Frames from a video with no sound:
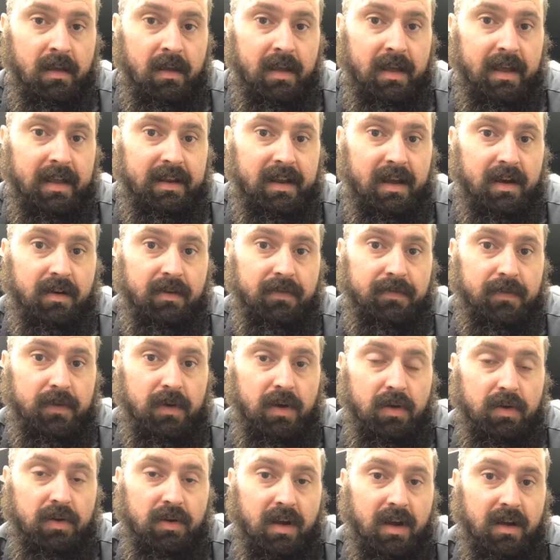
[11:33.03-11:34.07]
Now, if you
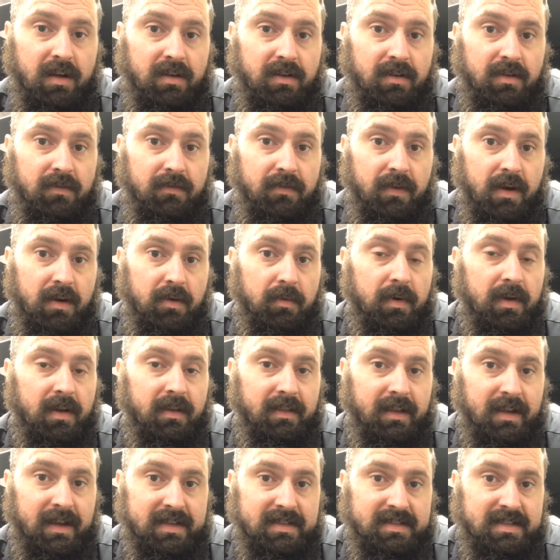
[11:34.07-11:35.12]
know you're not going to do very well,
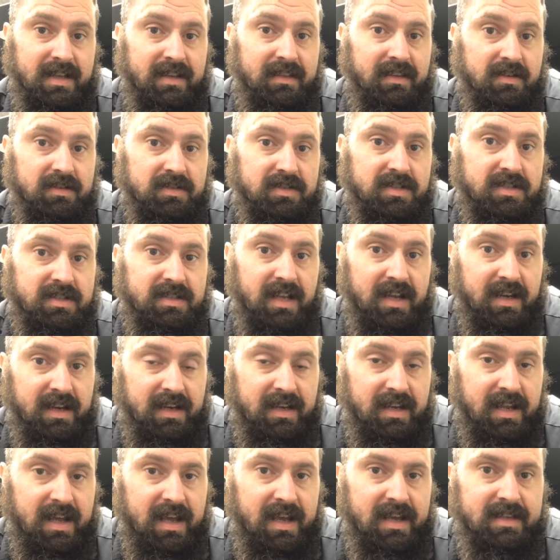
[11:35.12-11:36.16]
like I said, there's study
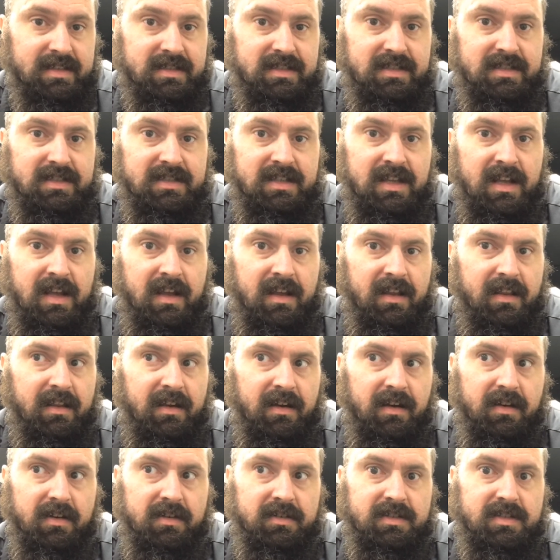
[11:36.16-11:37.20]
tests,
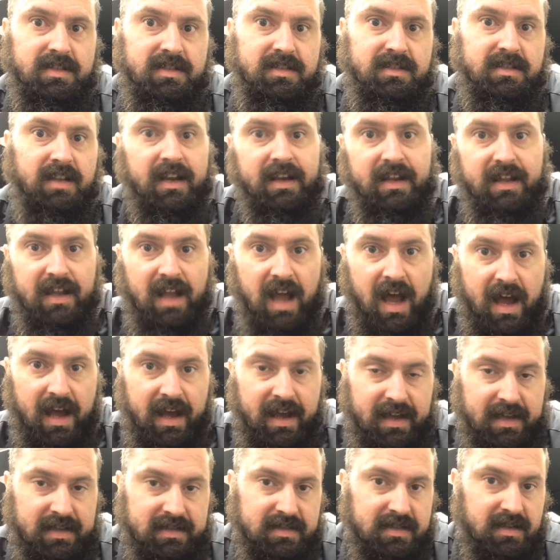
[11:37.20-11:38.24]
there's study
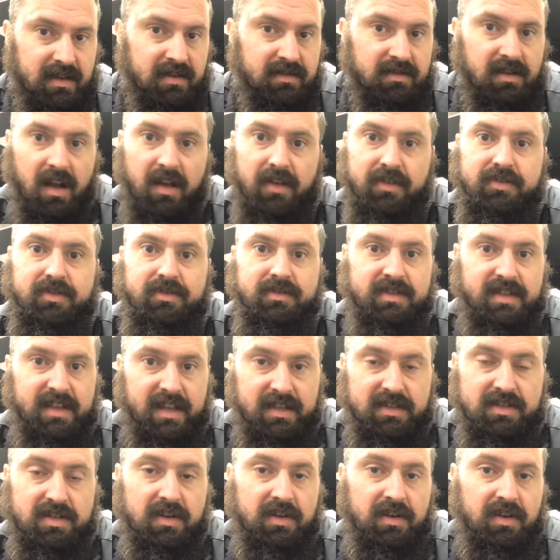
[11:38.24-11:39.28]
guides, there's all sorts of
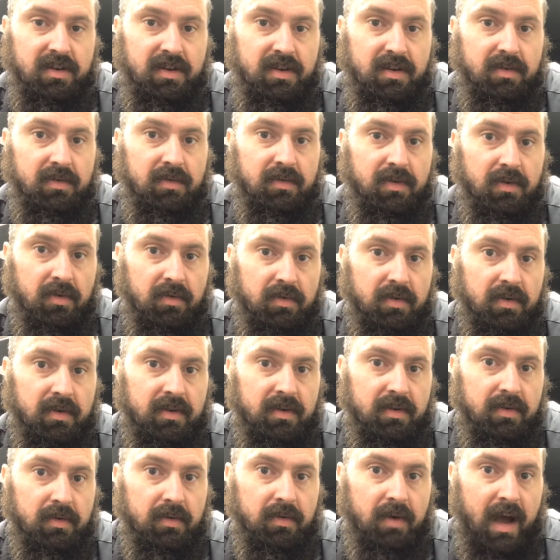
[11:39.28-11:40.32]
things you can do in order
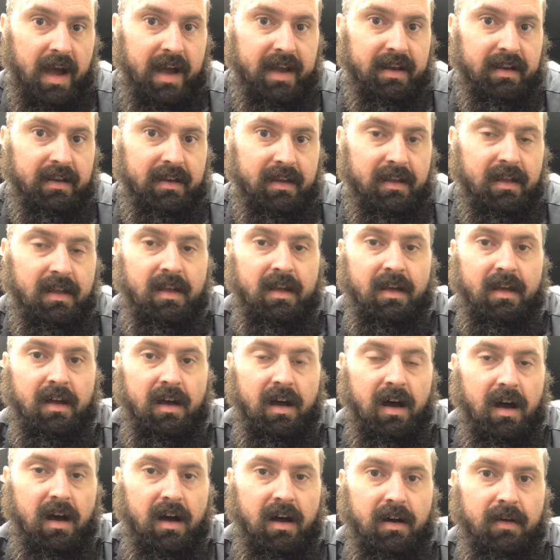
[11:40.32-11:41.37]
to heighten it.
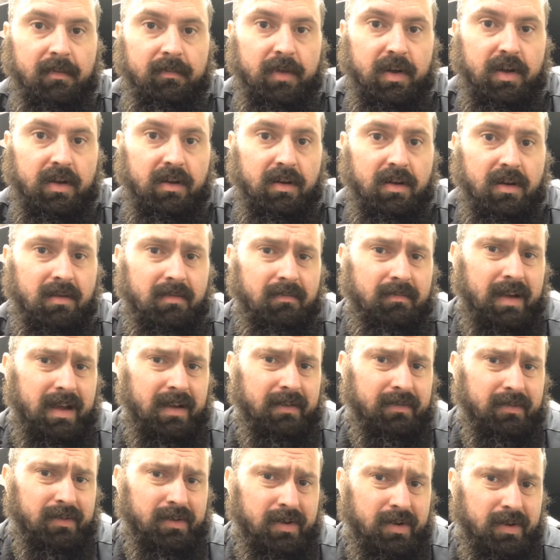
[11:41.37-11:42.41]
You can go and pay
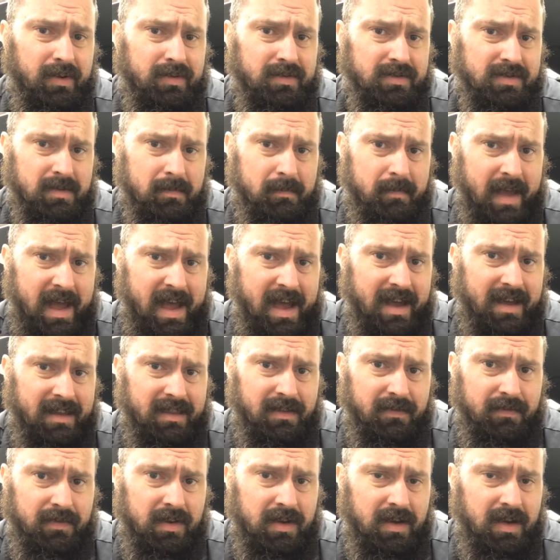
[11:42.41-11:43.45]
for tutors in math
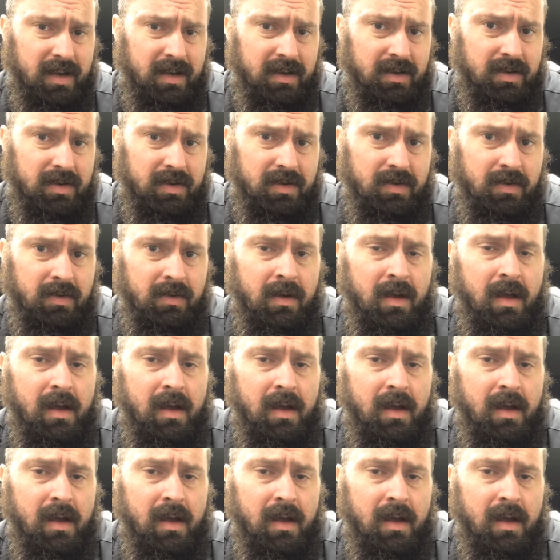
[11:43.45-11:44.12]
if you need to,